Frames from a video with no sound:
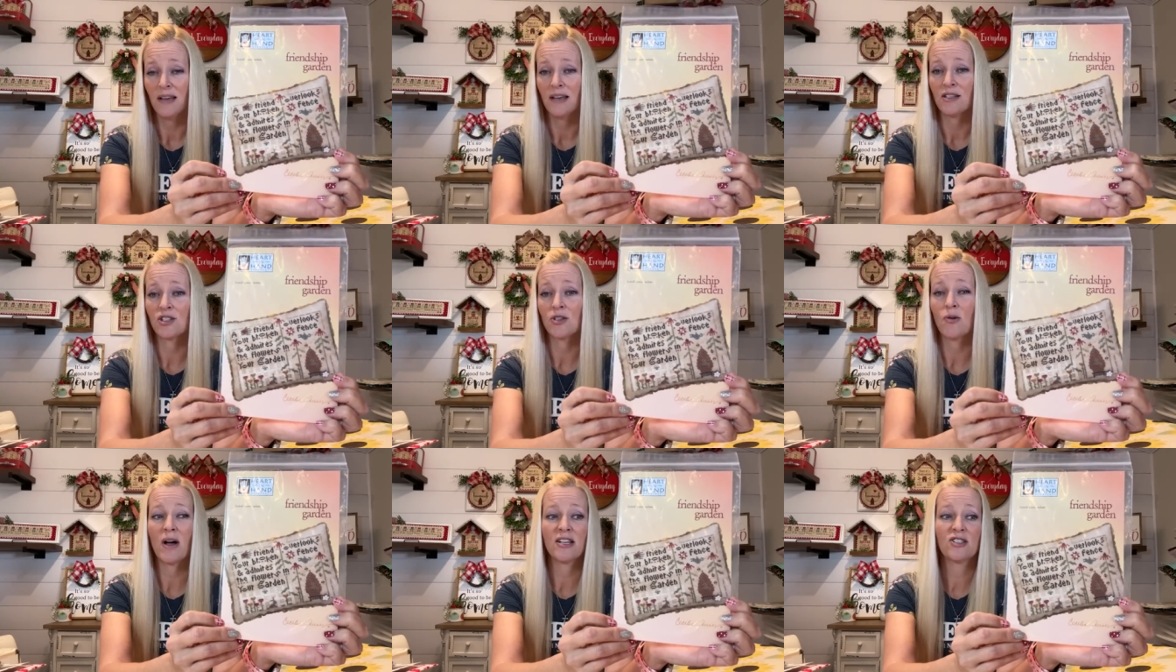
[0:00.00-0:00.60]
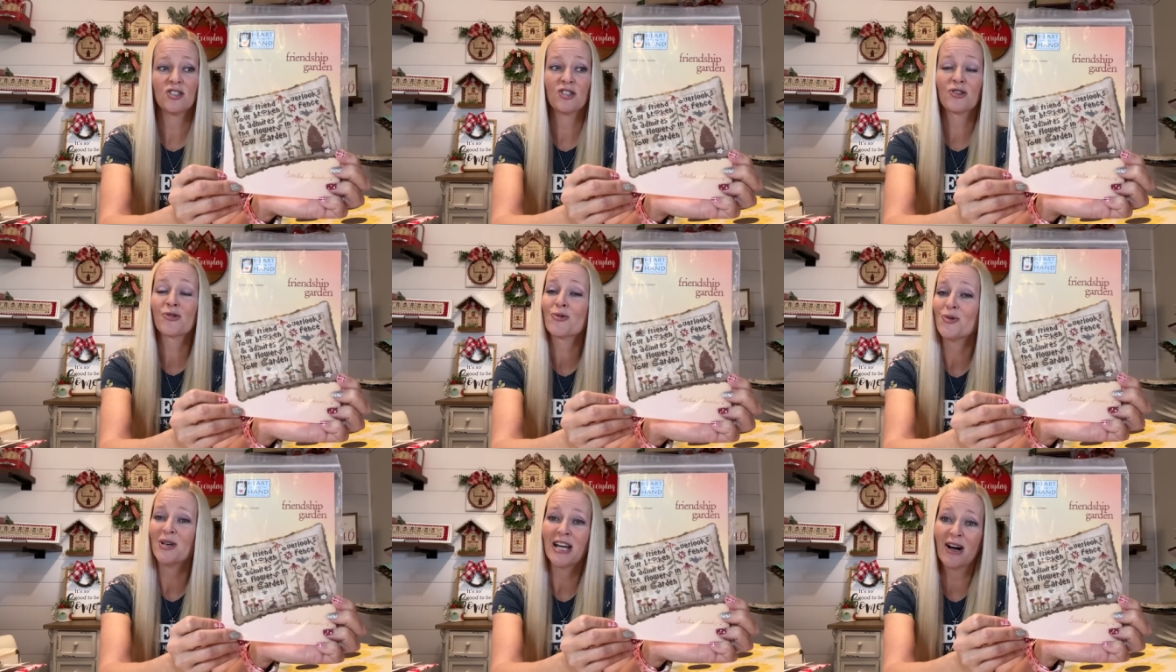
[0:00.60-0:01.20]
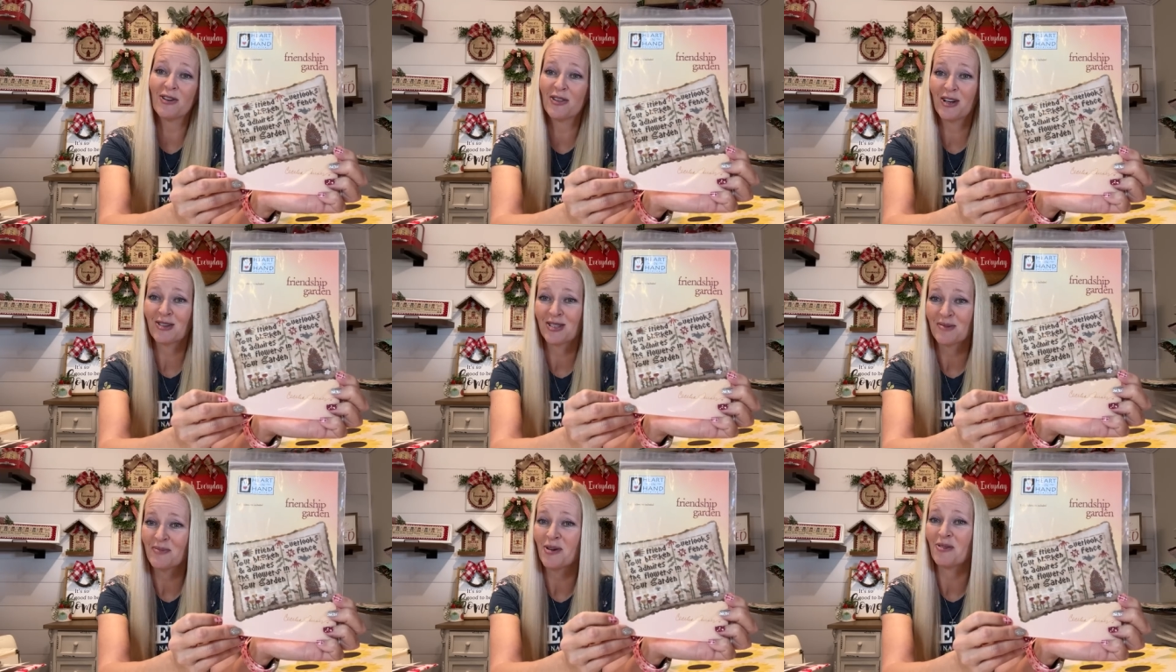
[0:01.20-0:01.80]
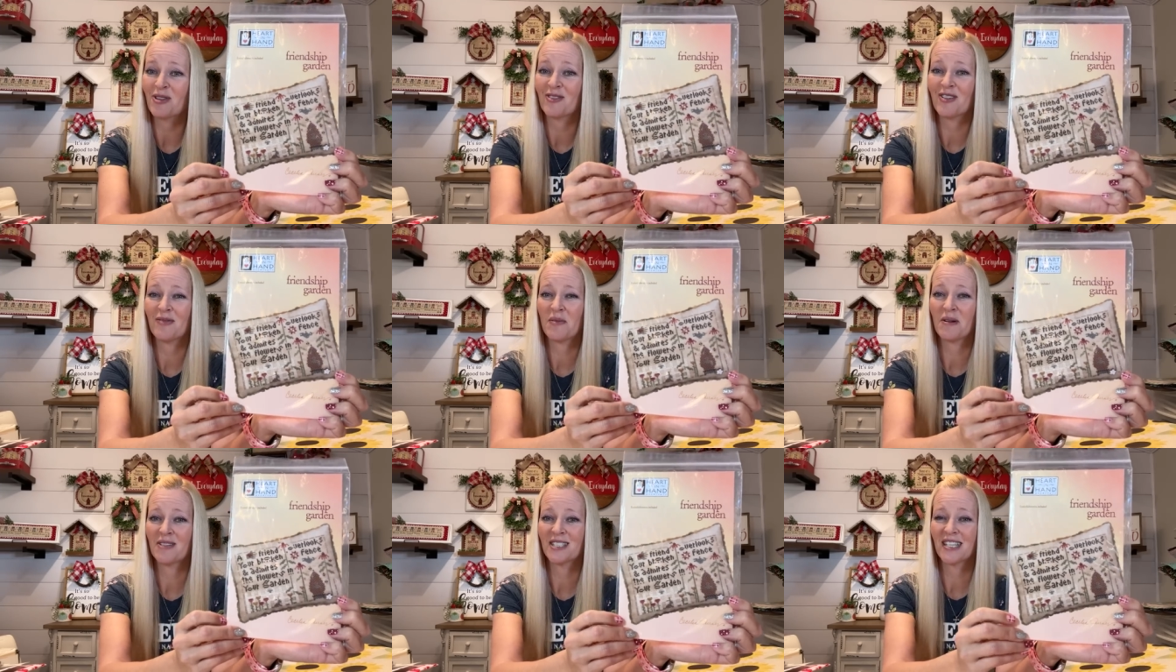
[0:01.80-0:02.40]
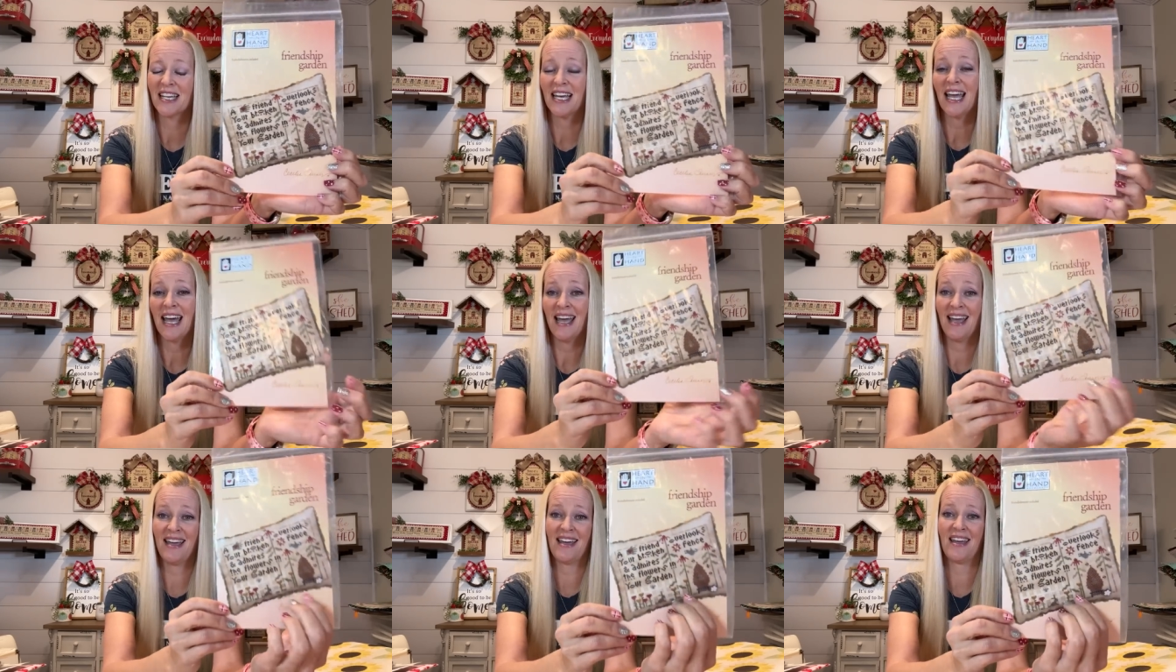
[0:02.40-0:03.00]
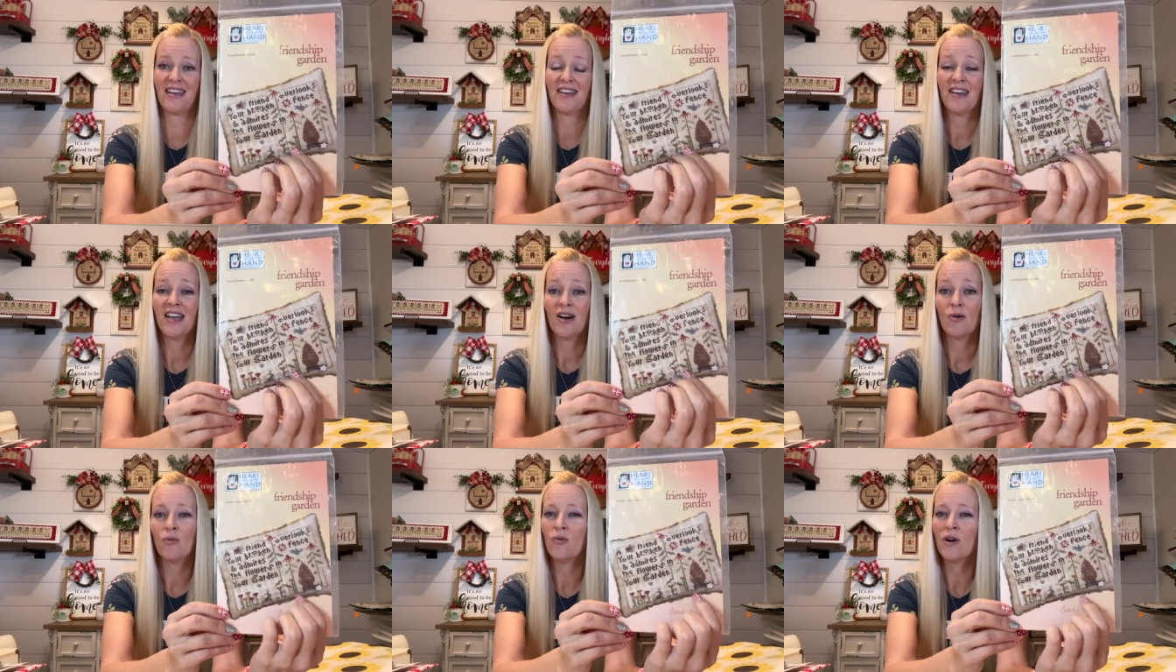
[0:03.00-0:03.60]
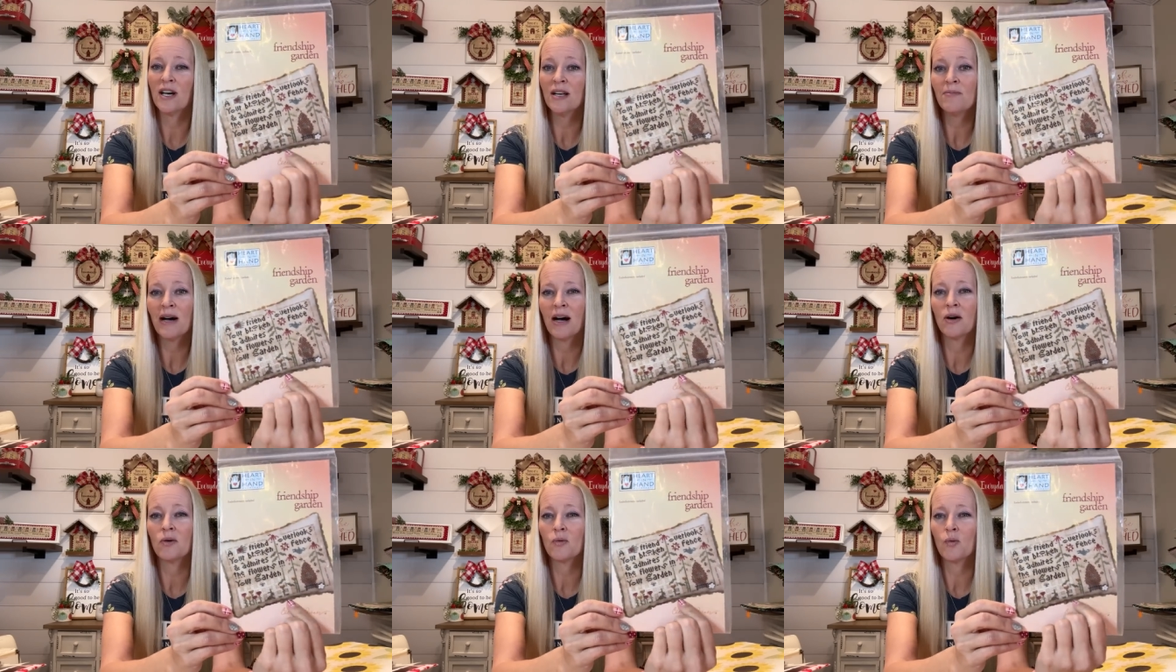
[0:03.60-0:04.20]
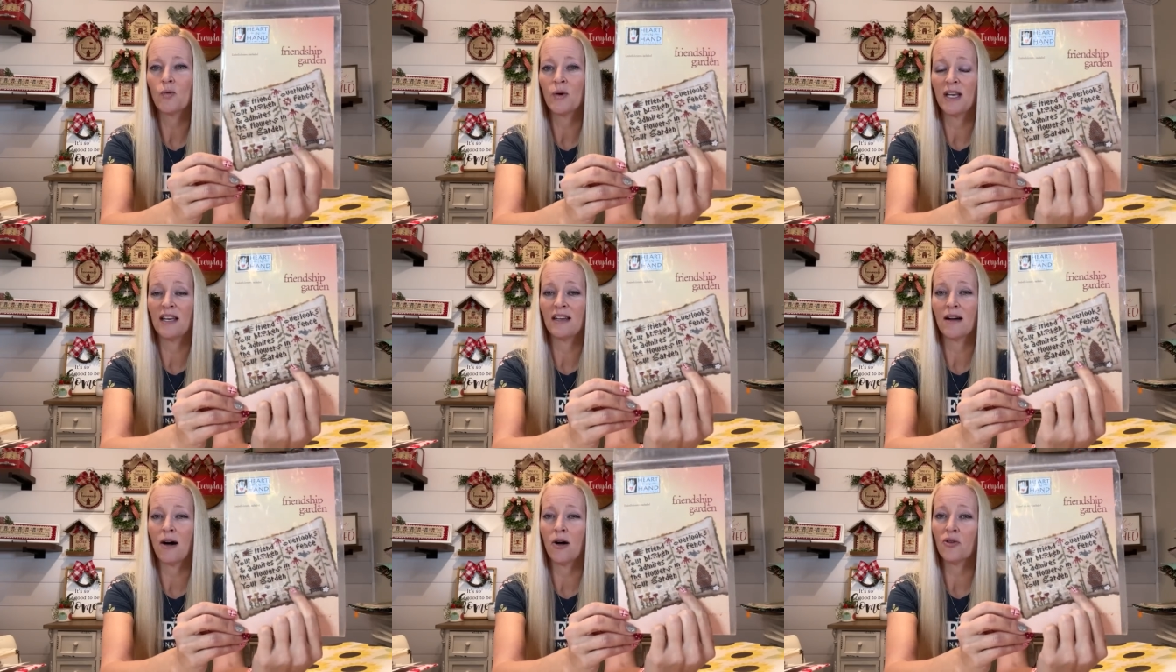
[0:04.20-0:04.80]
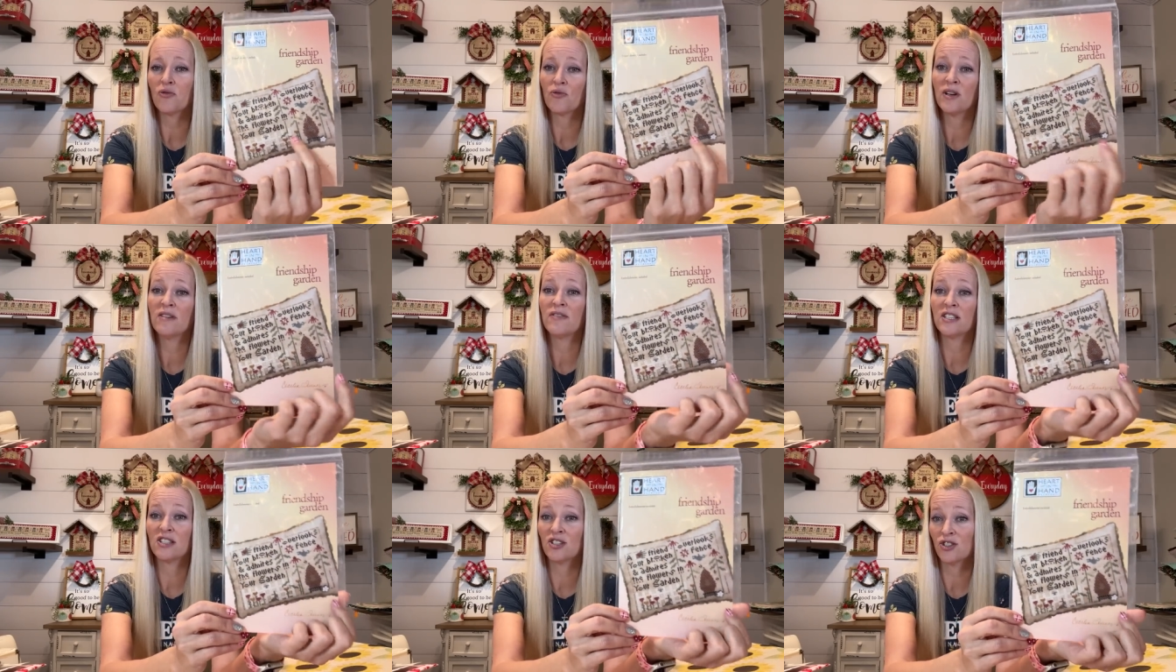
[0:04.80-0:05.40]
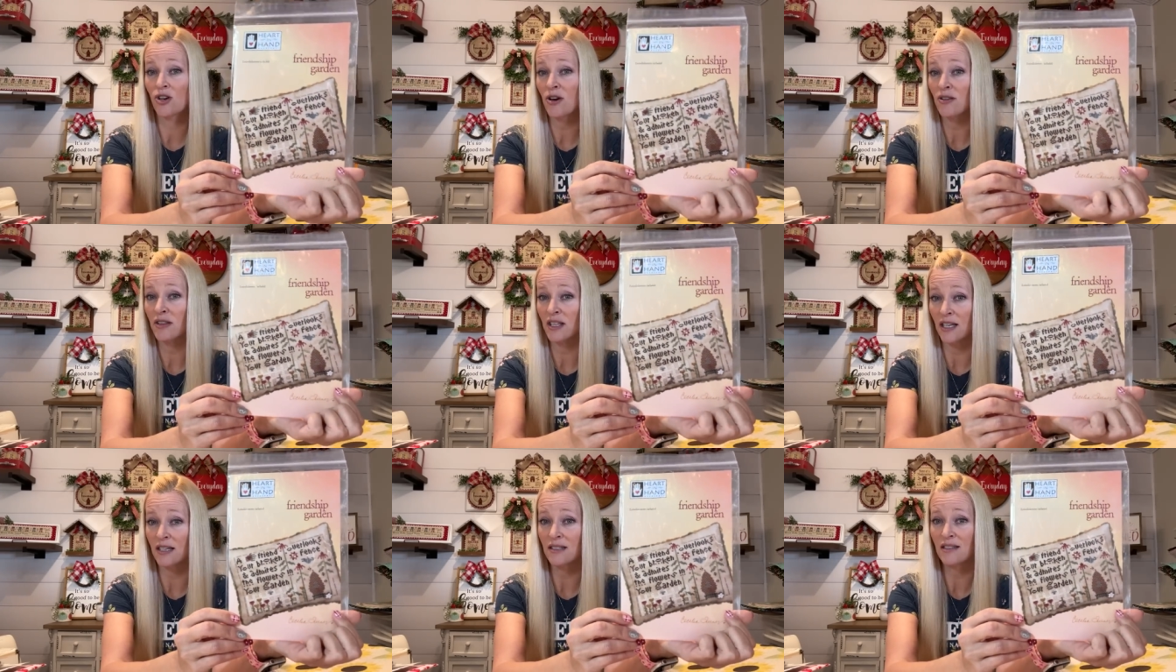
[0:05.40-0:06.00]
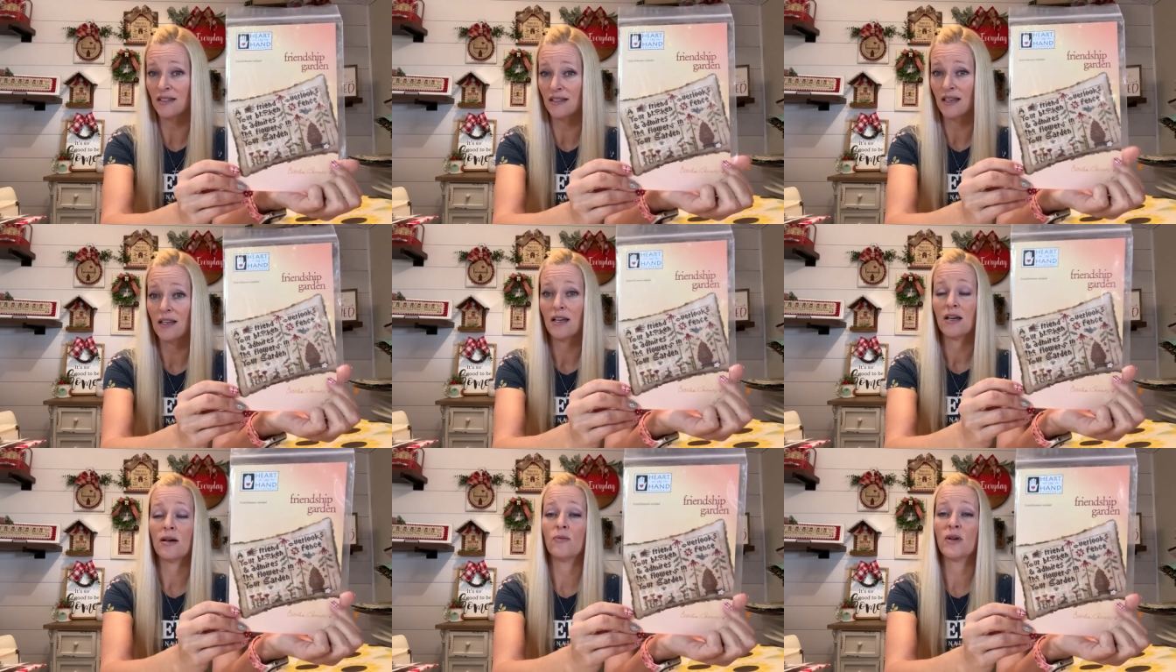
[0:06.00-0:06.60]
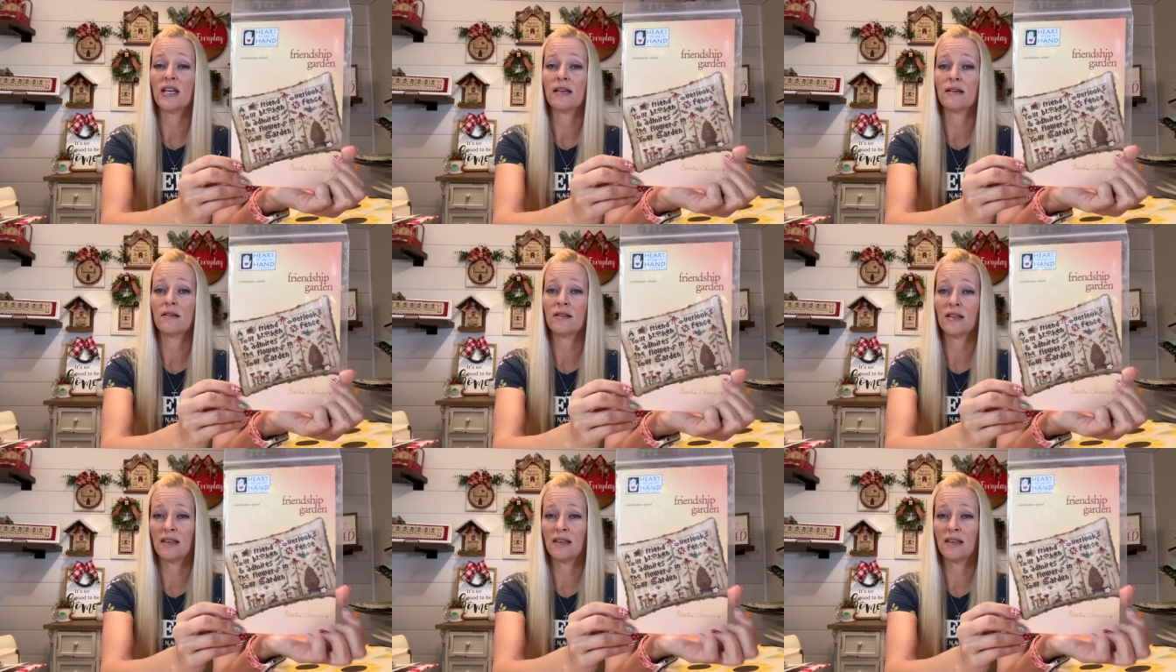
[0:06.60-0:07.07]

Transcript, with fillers: So I just threw it out there to both of them. I was like, hey, what about we, all three of us start this and we,